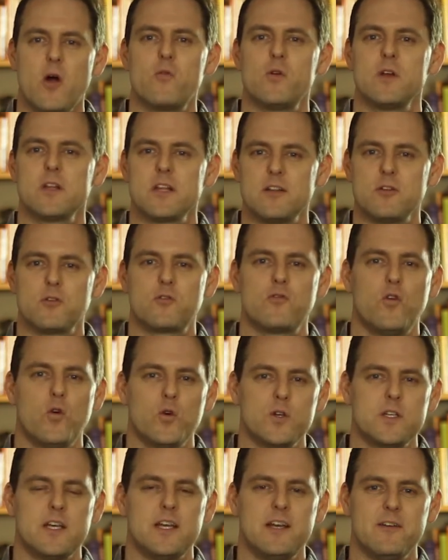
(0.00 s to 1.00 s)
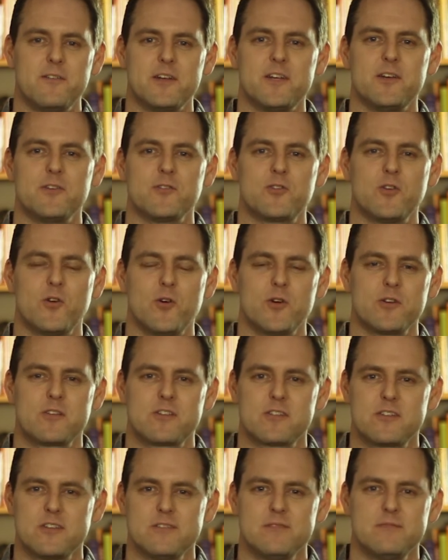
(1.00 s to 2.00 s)
really look forward to hearing your
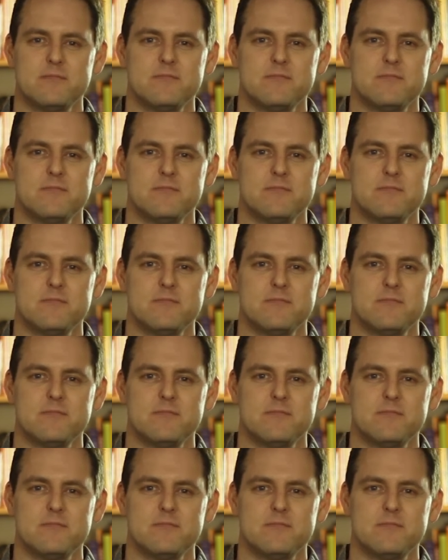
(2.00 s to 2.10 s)
thoughts.